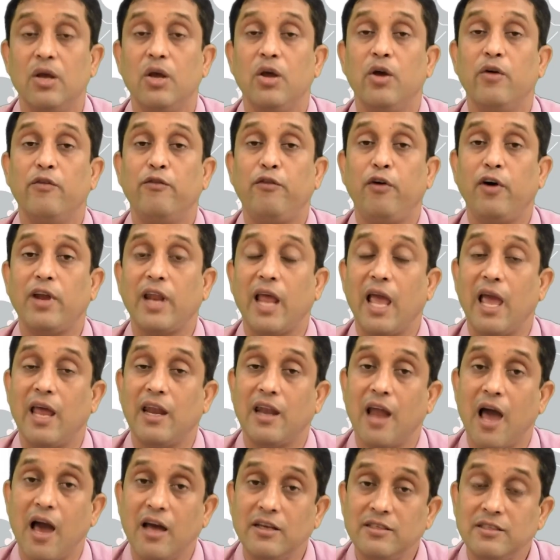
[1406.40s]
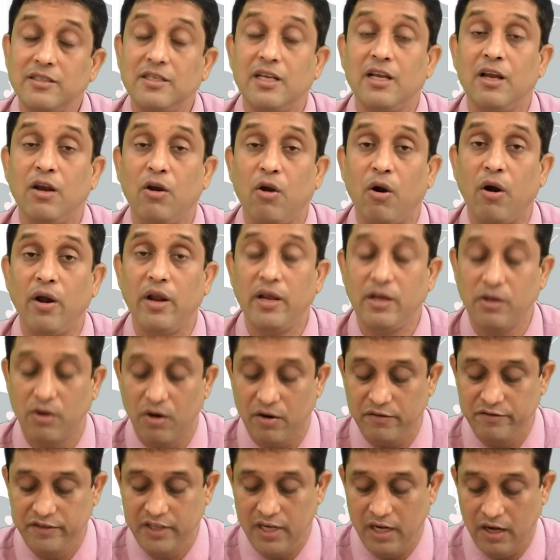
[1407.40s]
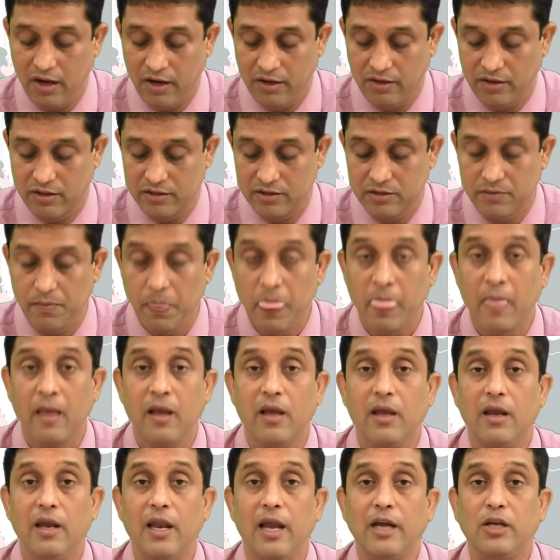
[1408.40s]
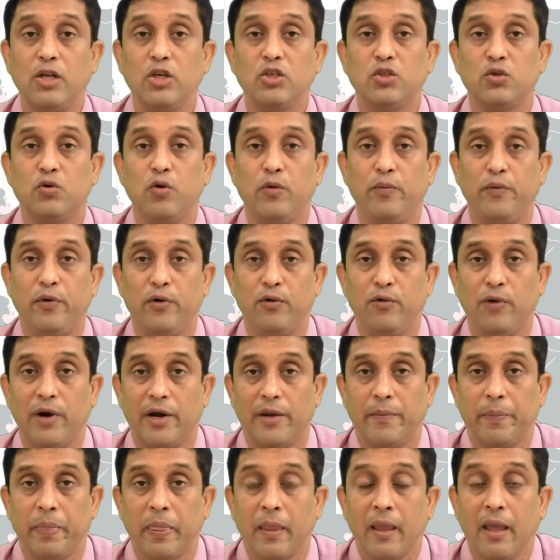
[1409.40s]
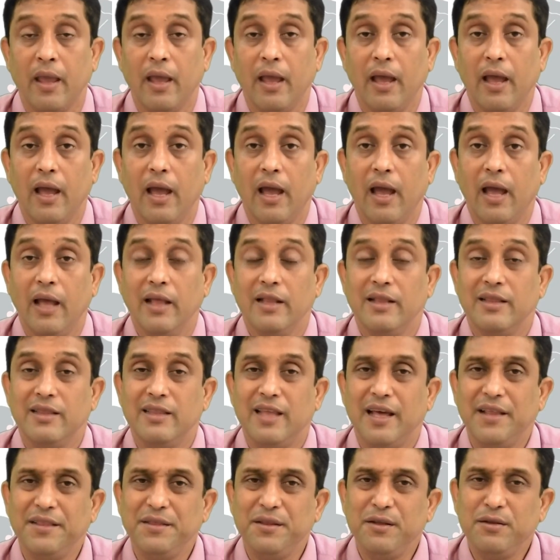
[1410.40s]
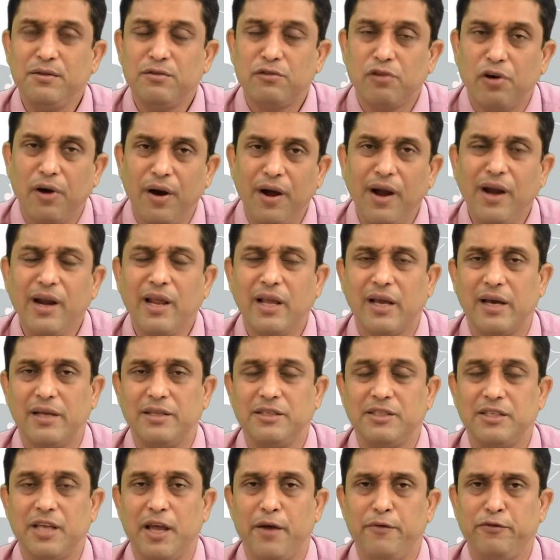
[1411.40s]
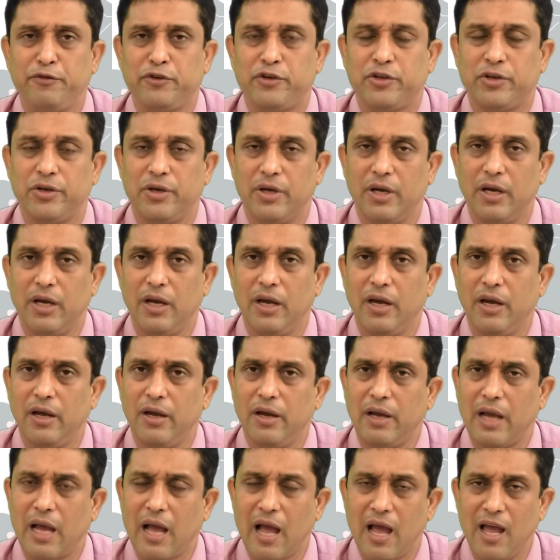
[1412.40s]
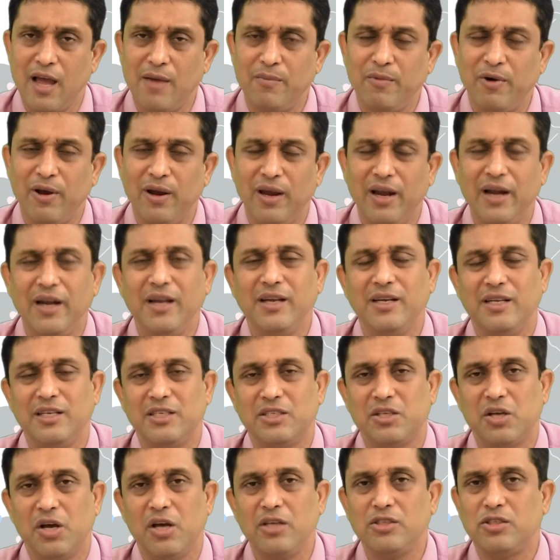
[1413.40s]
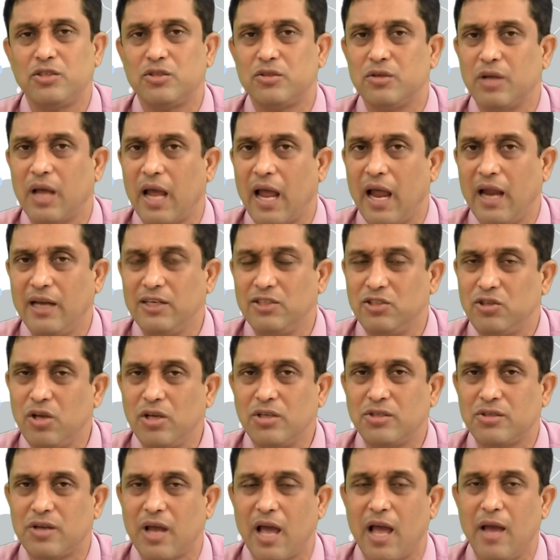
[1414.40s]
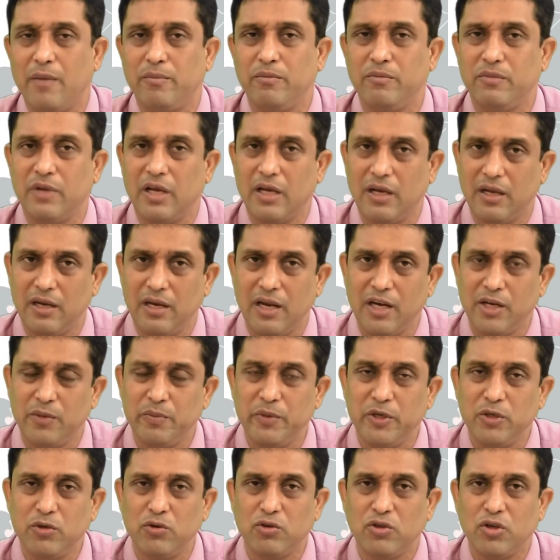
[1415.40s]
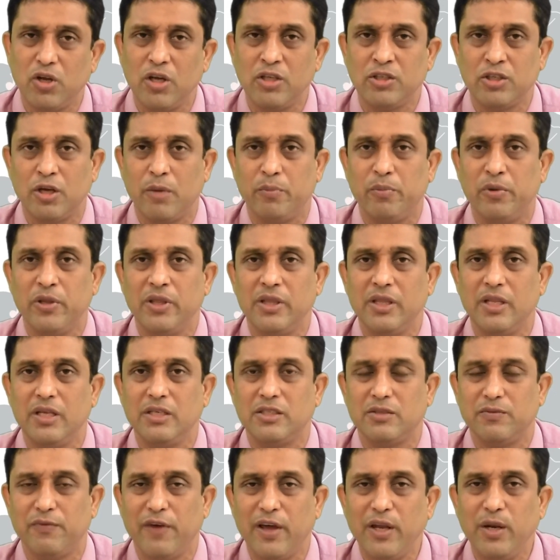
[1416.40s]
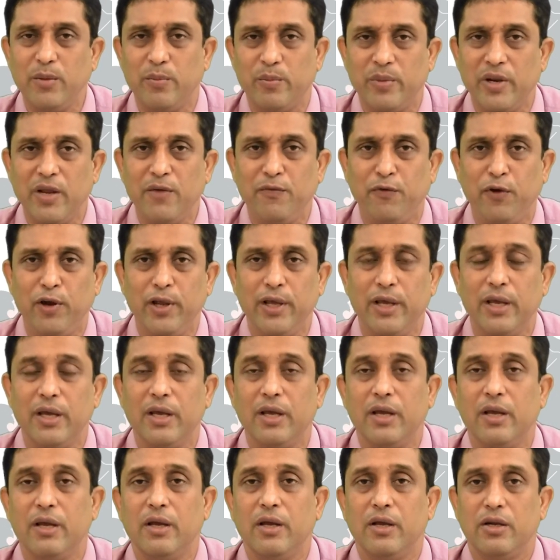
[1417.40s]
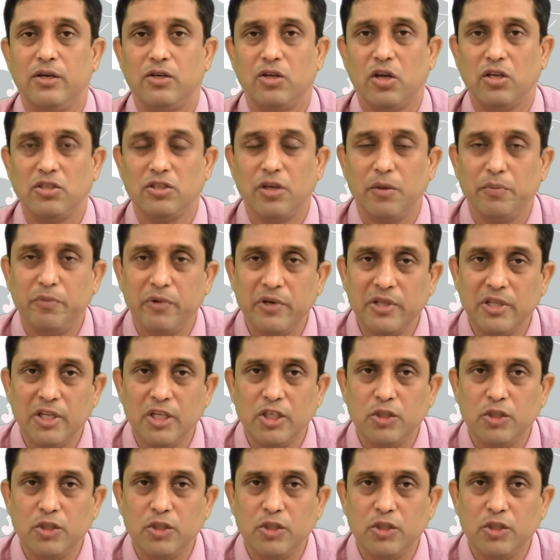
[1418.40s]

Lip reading: for enhancing learning of the learners. Let us go forward. Then the third concept I have already discussed, and just let me to touch upon this very briefly, touch upon this